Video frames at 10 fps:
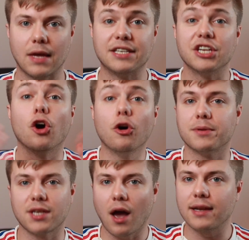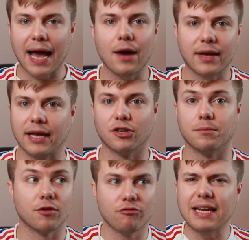It's an upside down kingdom
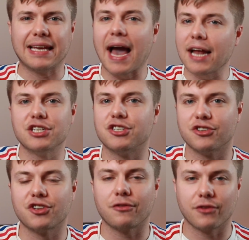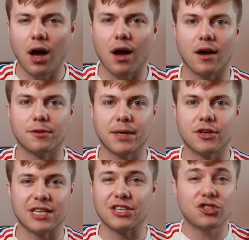that really catches us off guard
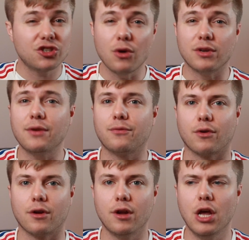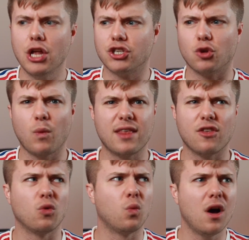because it's so different to the way that
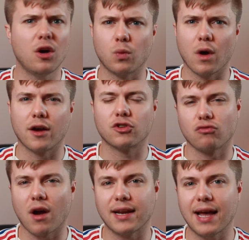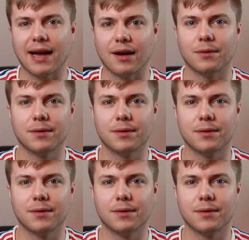the world works right now.